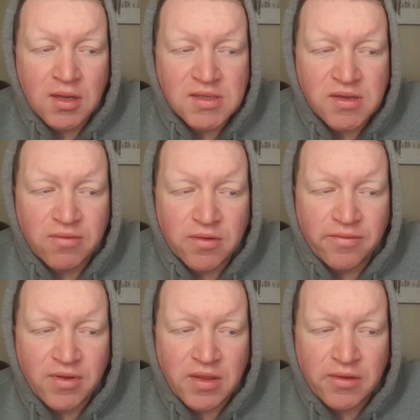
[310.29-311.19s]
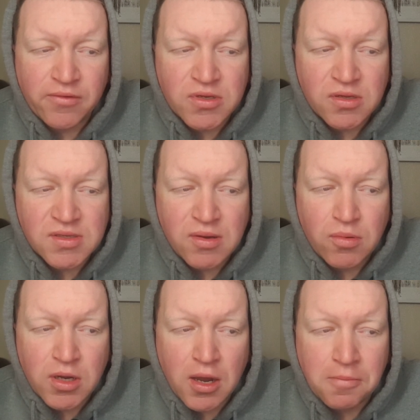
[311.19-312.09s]
Let's see if we can find the results. Here
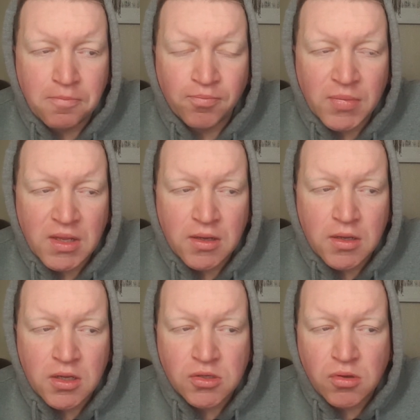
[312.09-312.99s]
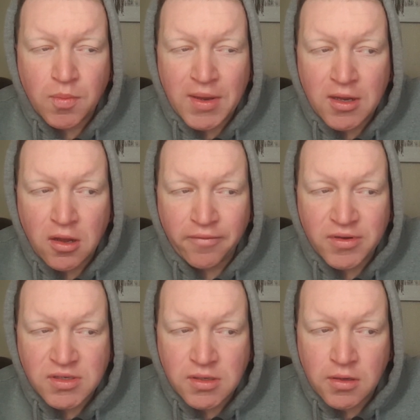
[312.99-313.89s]
we go. So he beat
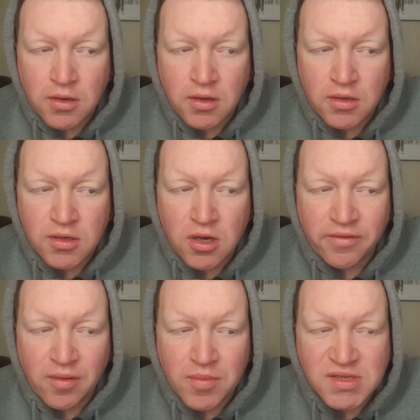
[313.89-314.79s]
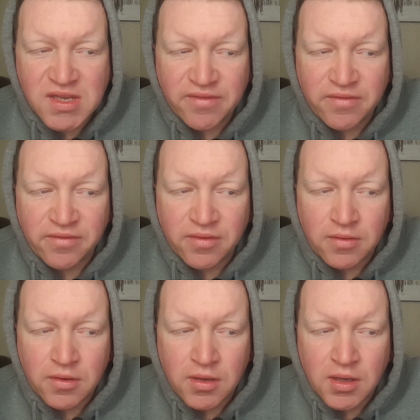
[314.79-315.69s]
Covington November 7th.
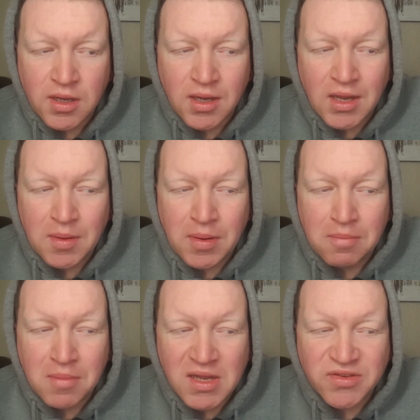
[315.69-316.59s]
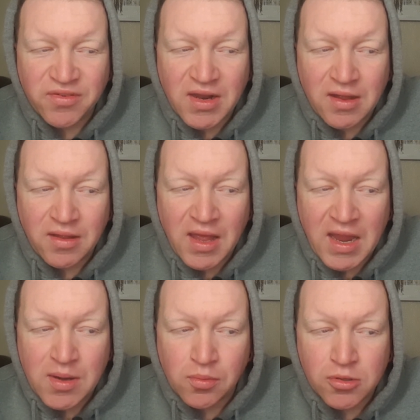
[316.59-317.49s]
He beat Masvidal
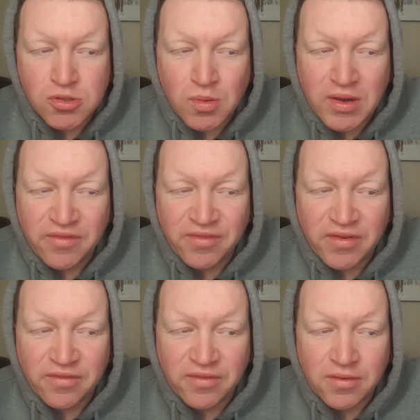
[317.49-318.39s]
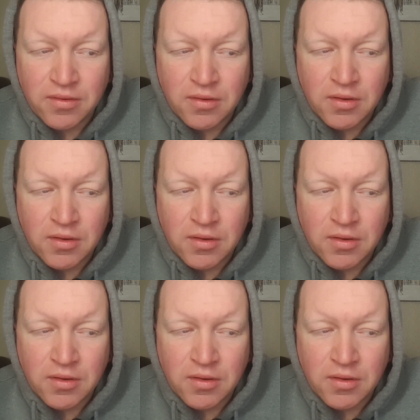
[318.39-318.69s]
April 25th.